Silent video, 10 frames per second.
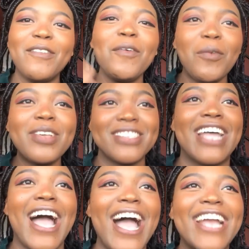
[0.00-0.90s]
What was
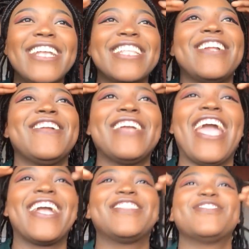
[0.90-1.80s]
that? I
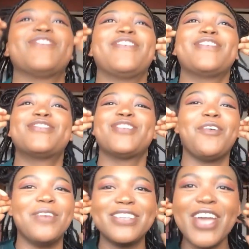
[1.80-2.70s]
literally hate this movie so
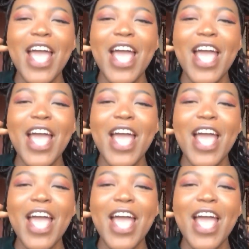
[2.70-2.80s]
much.